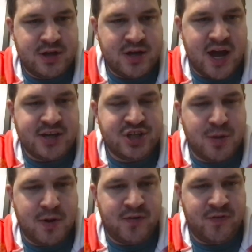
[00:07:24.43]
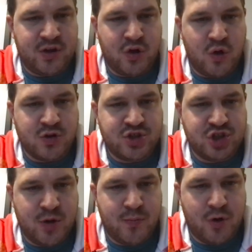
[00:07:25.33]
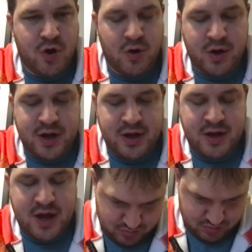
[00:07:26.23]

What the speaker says: Not so much for the Colts. Jake Burrowing